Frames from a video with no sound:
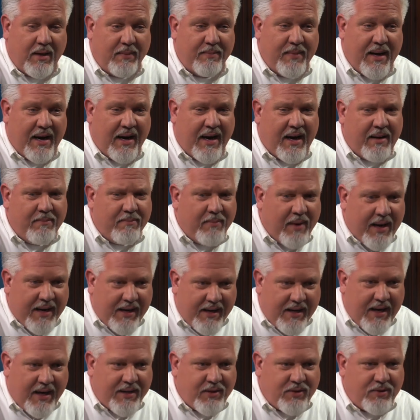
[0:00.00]

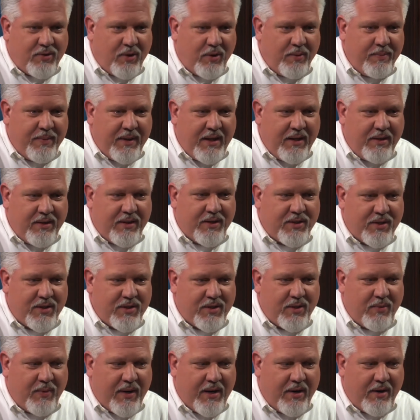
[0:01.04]
My gut told me
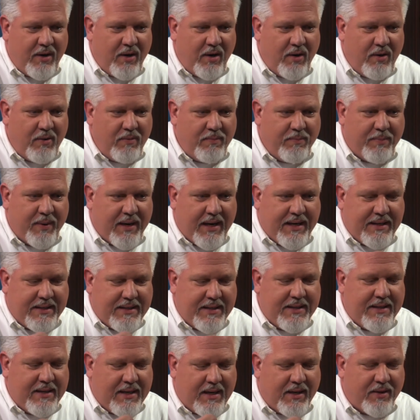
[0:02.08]
this is the way to go,
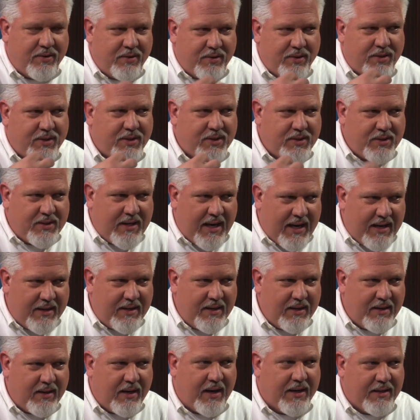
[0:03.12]
but I didn't
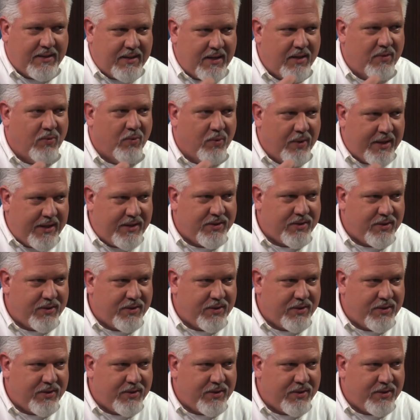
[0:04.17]
understand it. I did